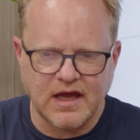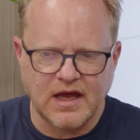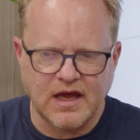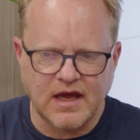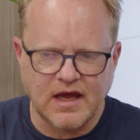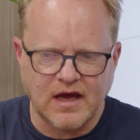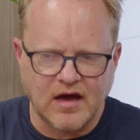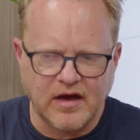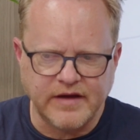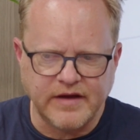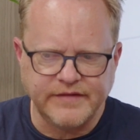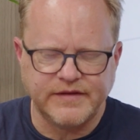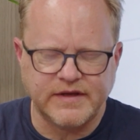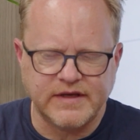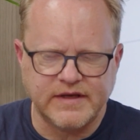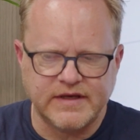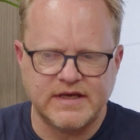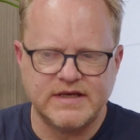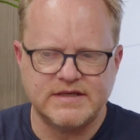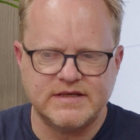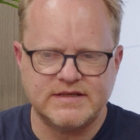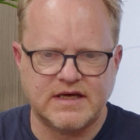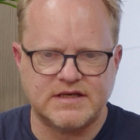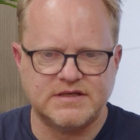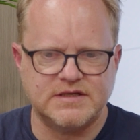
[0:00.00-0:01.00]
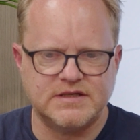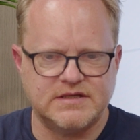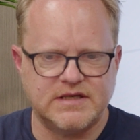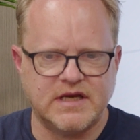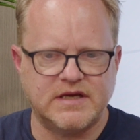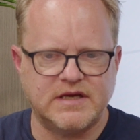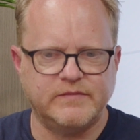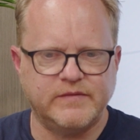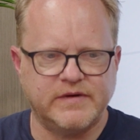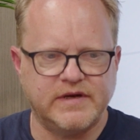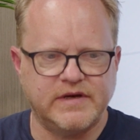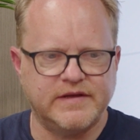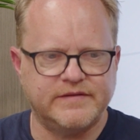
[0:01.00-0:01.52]
I think he's actually
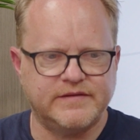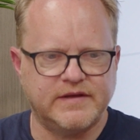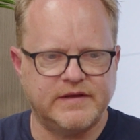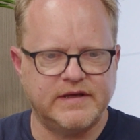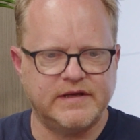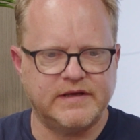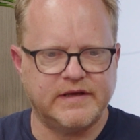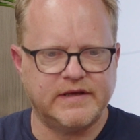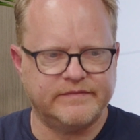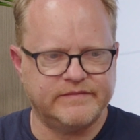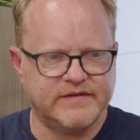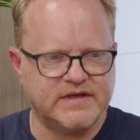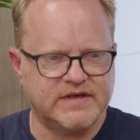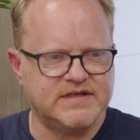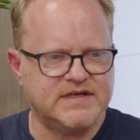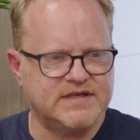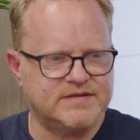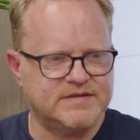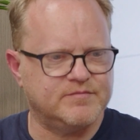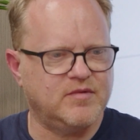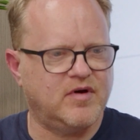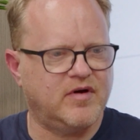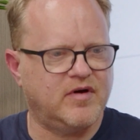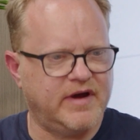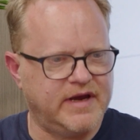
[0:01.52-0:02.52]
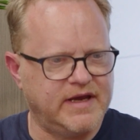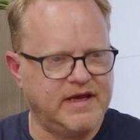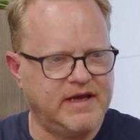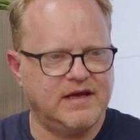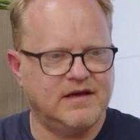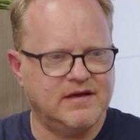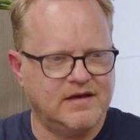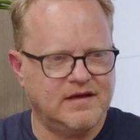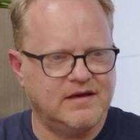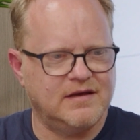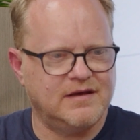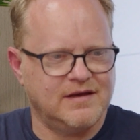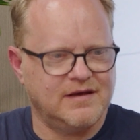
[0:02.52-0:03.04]
genuinely thinking, this is my
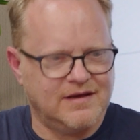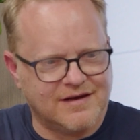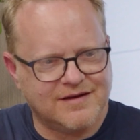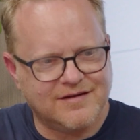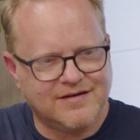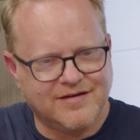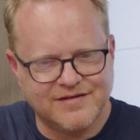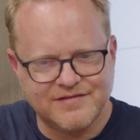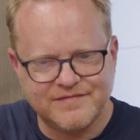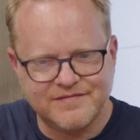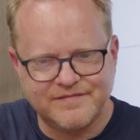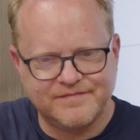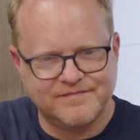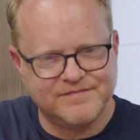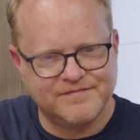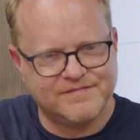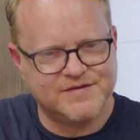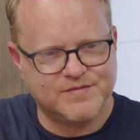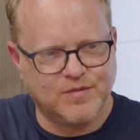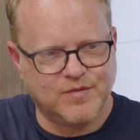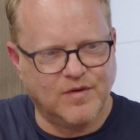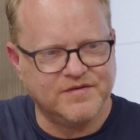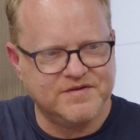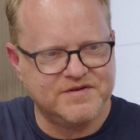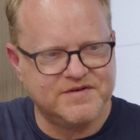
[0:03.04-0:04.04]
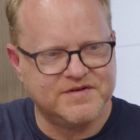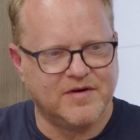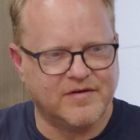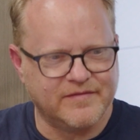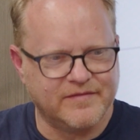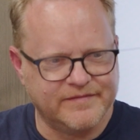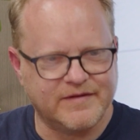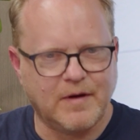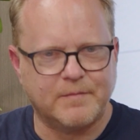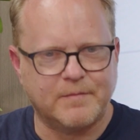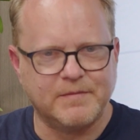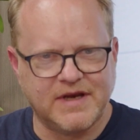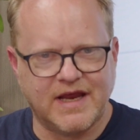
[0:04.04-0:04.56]
kind of swan song,
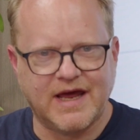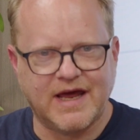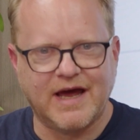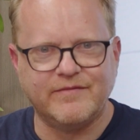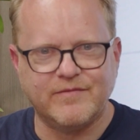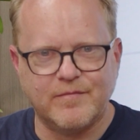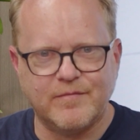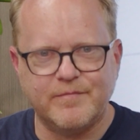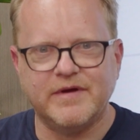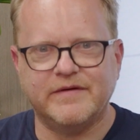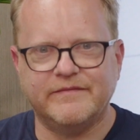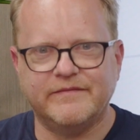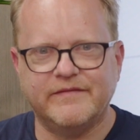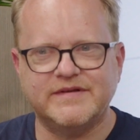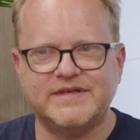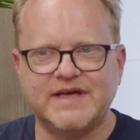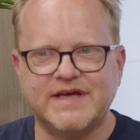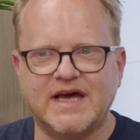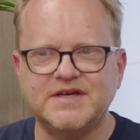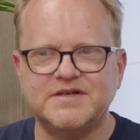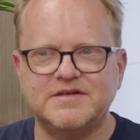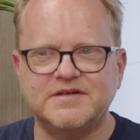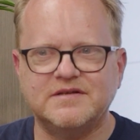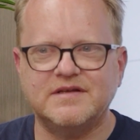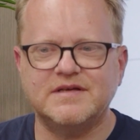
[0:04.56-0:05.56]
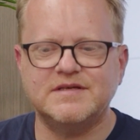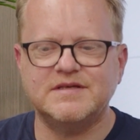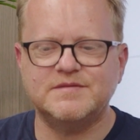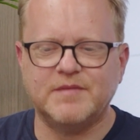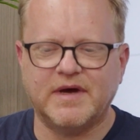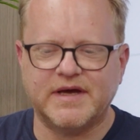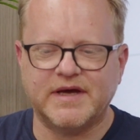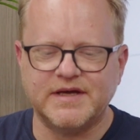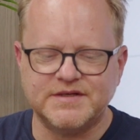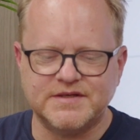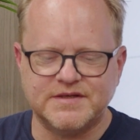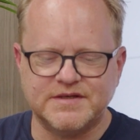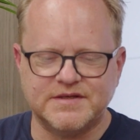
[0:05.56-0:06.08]
that I'm going to have a bit of a dash of these
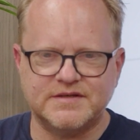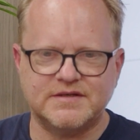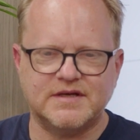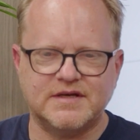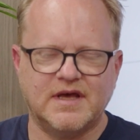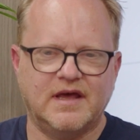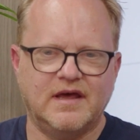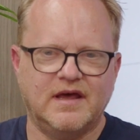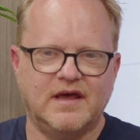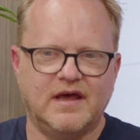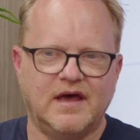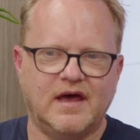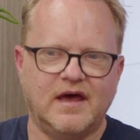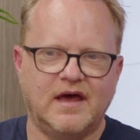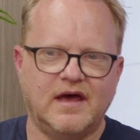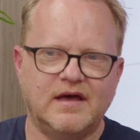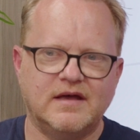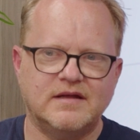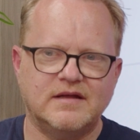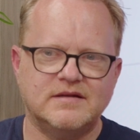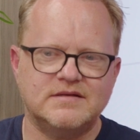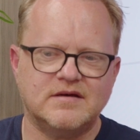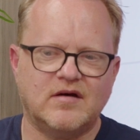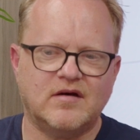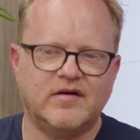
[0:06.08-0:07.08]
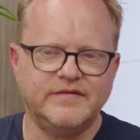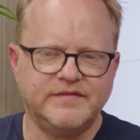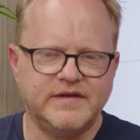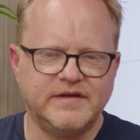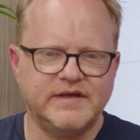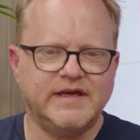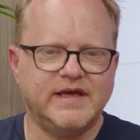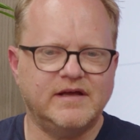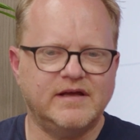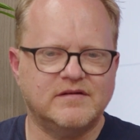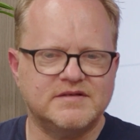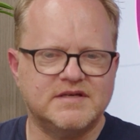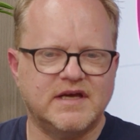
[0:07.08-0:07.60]
majors. And I think
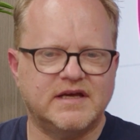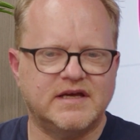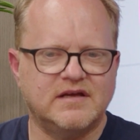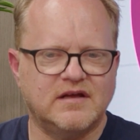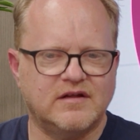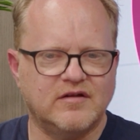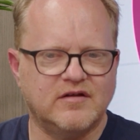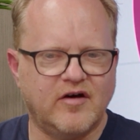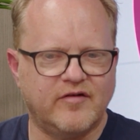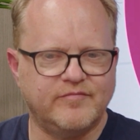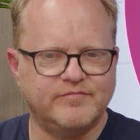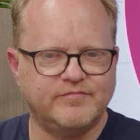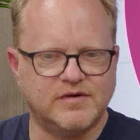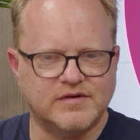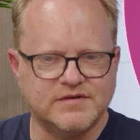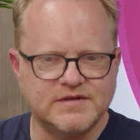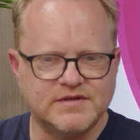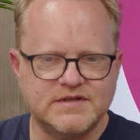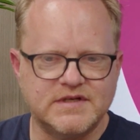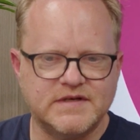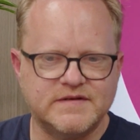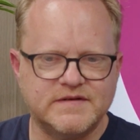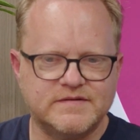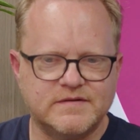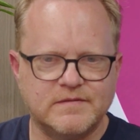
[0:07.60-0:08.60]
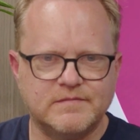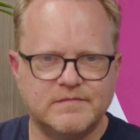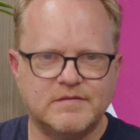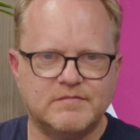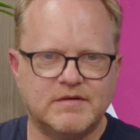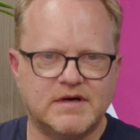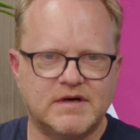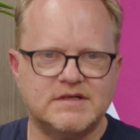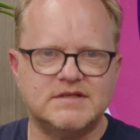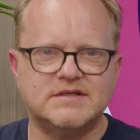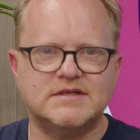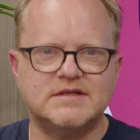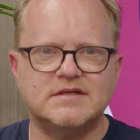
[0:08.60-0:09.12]
he'll take a lot of positives from the
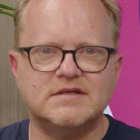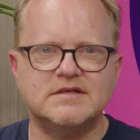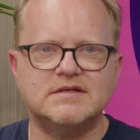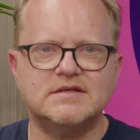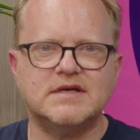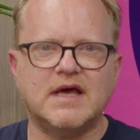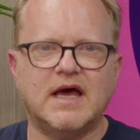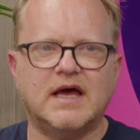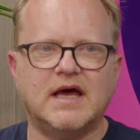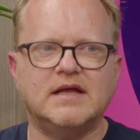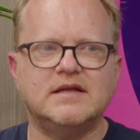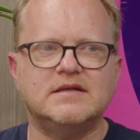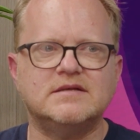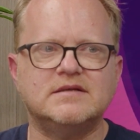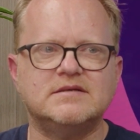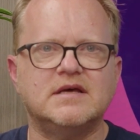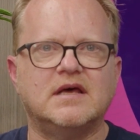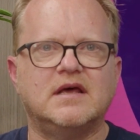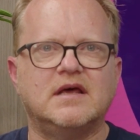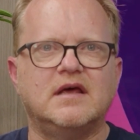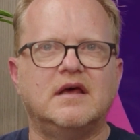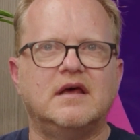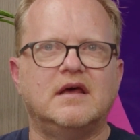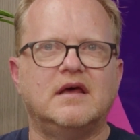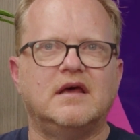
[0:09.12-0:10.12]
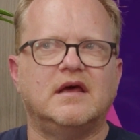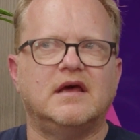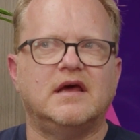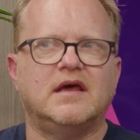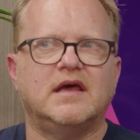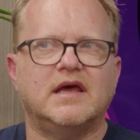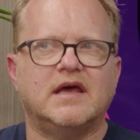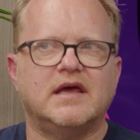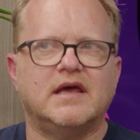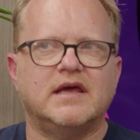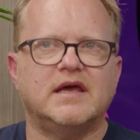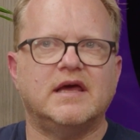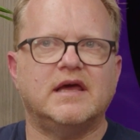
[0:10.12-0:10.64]
Masters, and
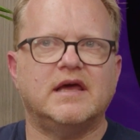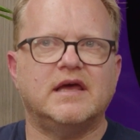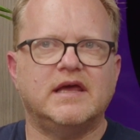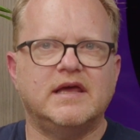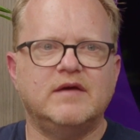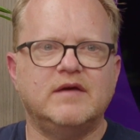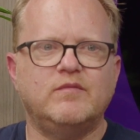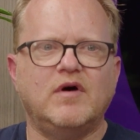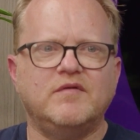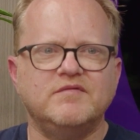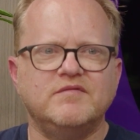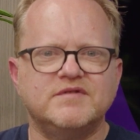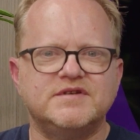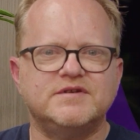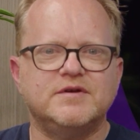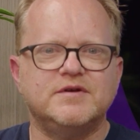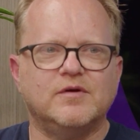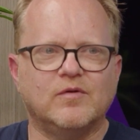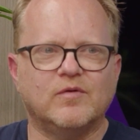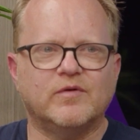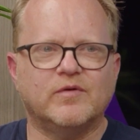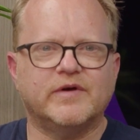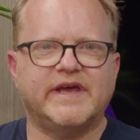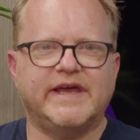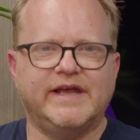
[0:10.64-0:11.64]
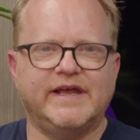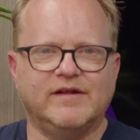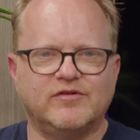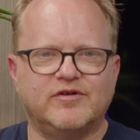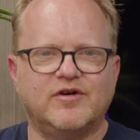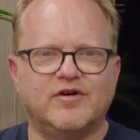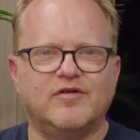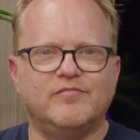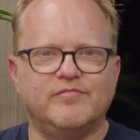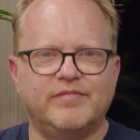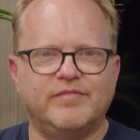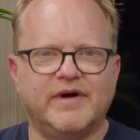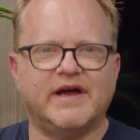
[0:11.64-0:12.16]
he won't sulk. He'll
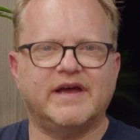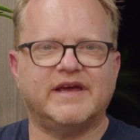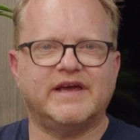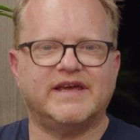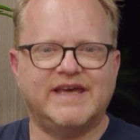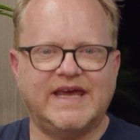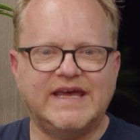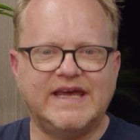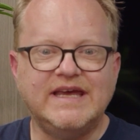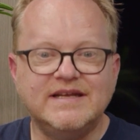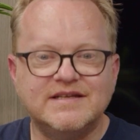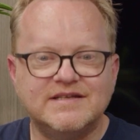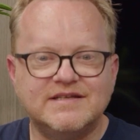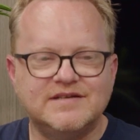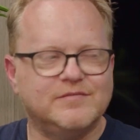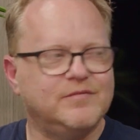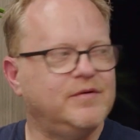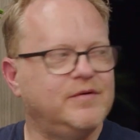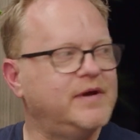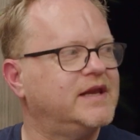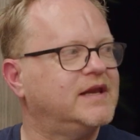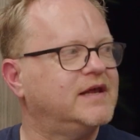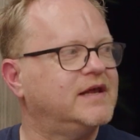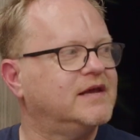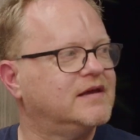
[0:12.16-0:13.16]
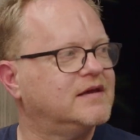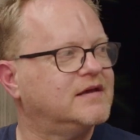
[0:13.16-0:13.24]
come back keen to win.